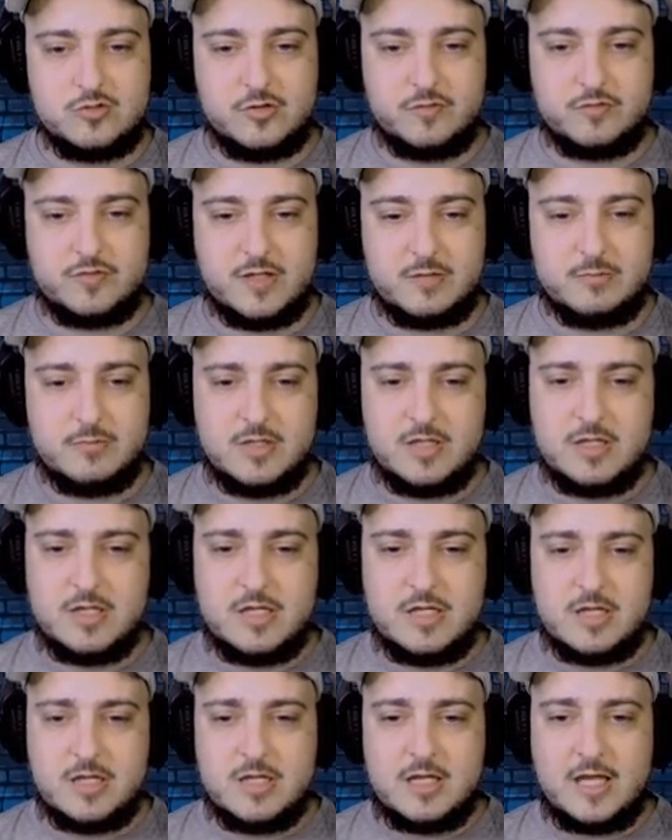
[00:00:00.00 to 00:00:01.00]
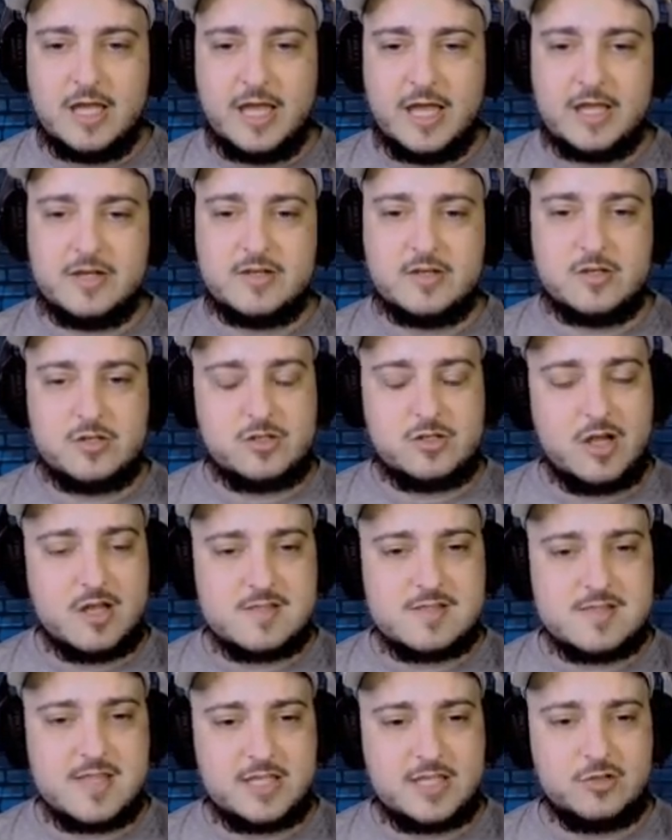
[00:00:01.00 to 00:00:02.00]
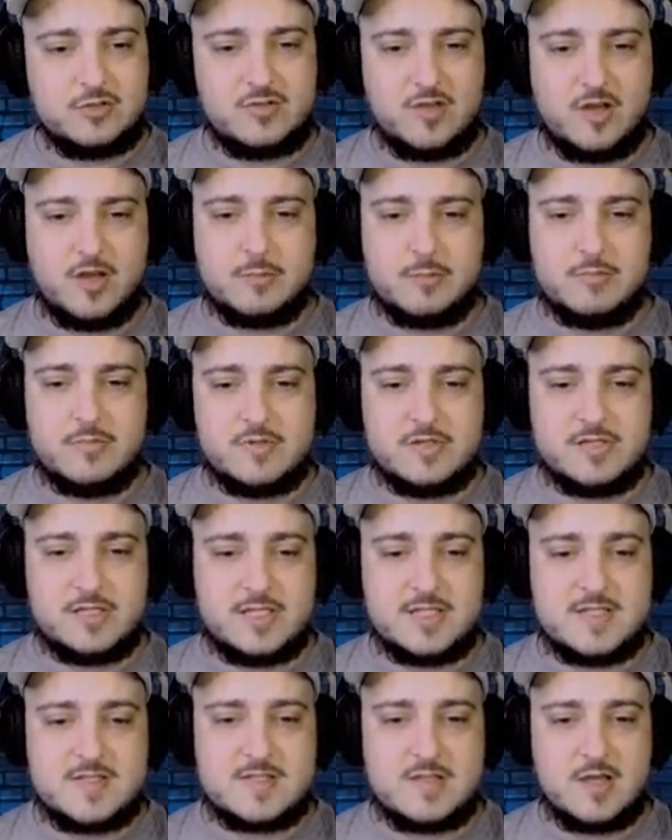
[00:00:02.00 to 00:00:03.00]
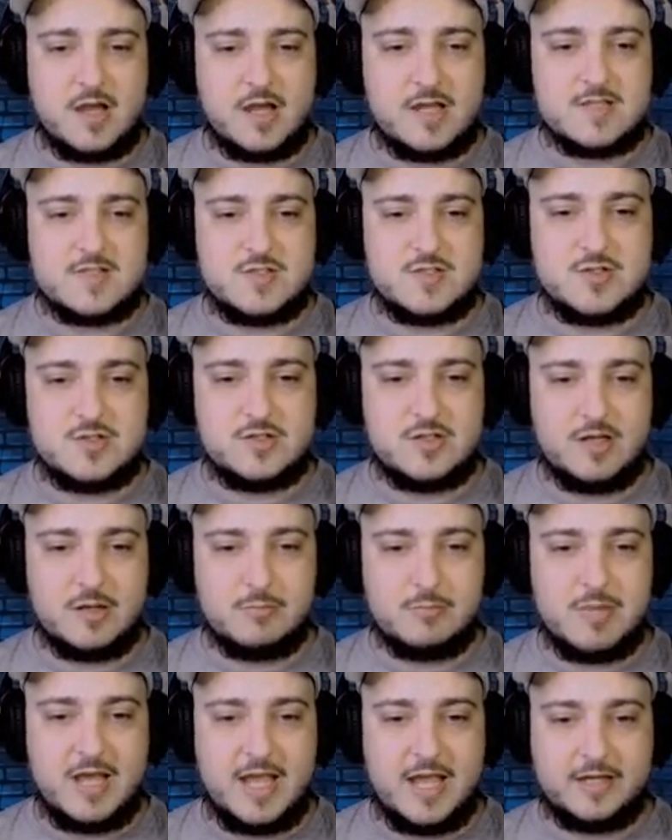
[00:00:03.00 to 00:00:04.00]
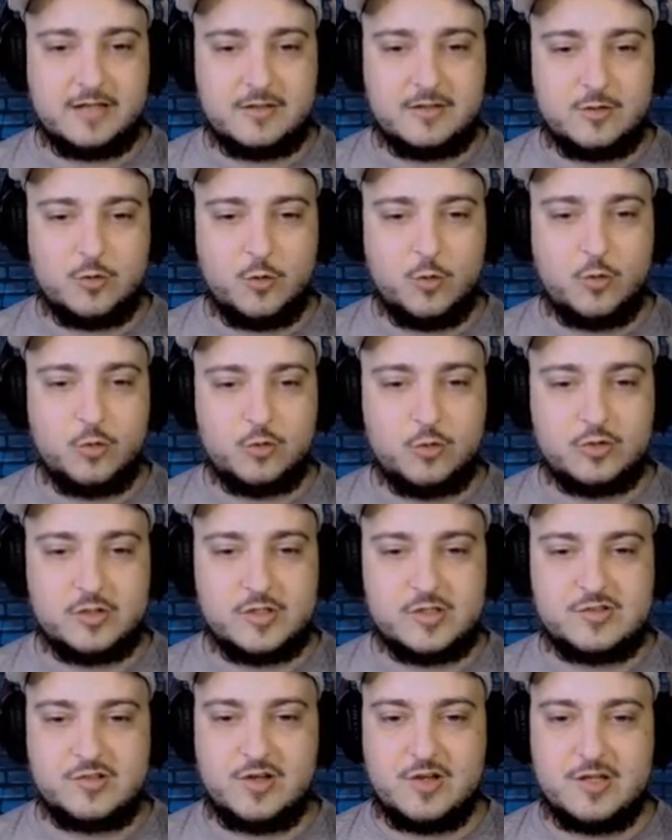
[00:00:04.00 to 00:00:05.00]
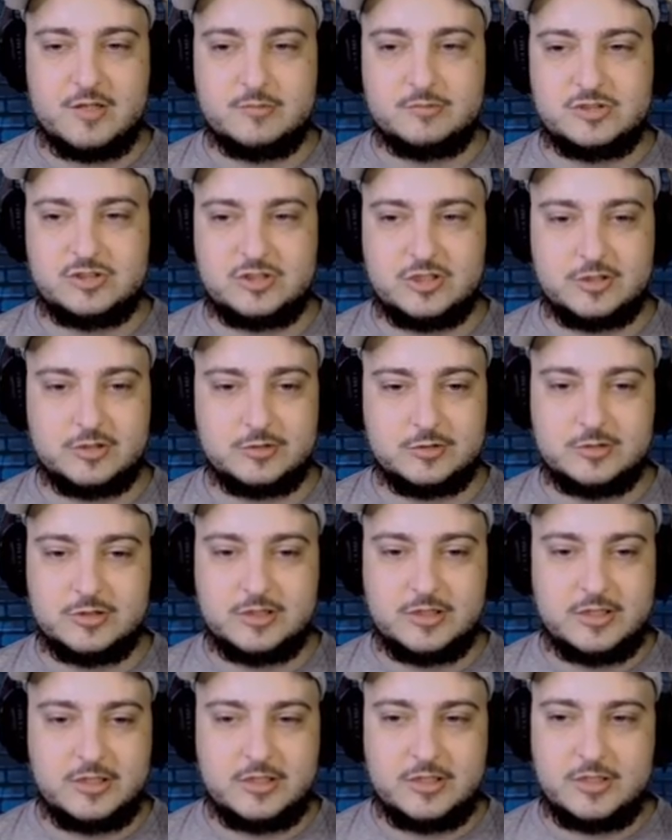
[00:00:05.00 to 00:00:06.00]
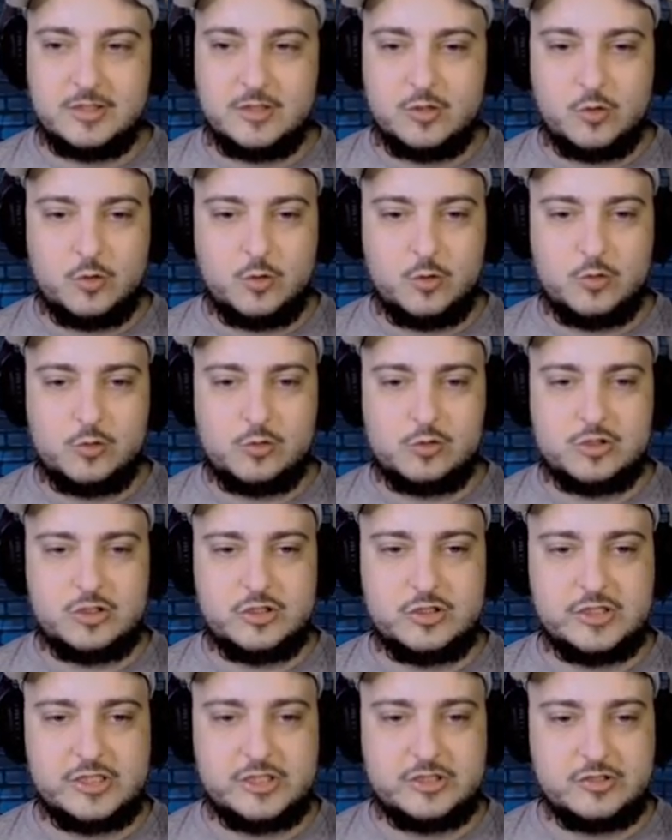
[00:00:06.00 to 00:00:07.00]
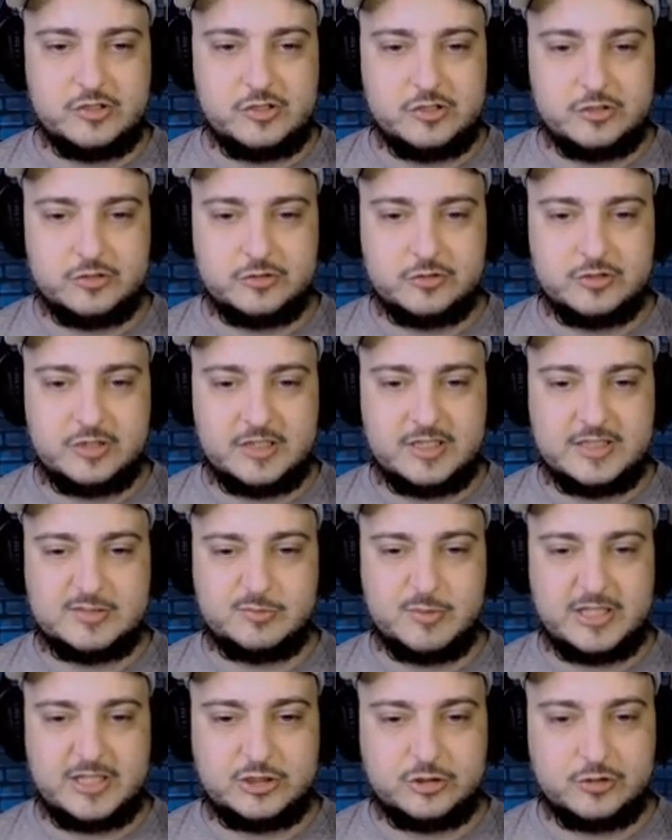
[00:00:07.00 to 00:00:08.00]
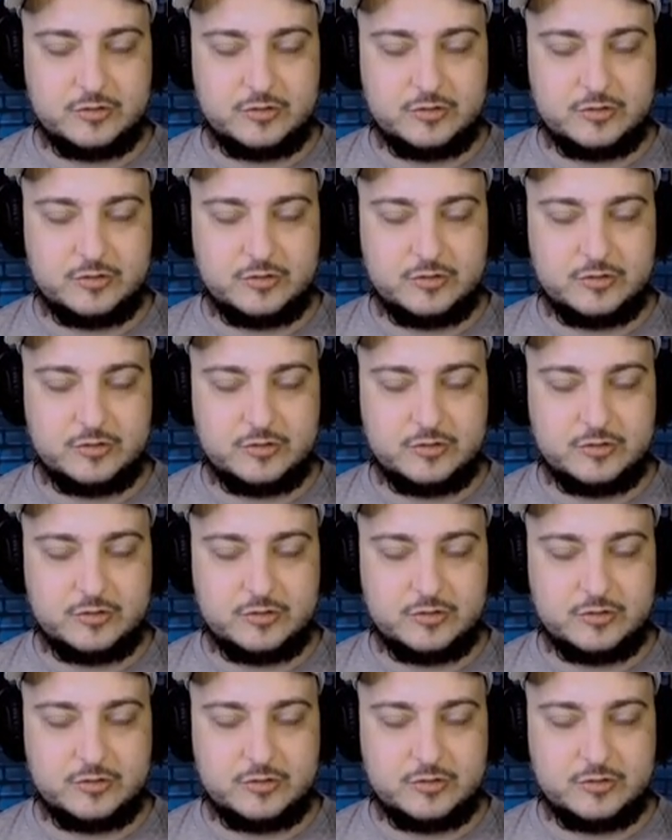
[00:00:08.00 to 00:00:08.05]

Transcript: of them. And guys, take your time. These guys do come back all the time, so all you need to do is make sure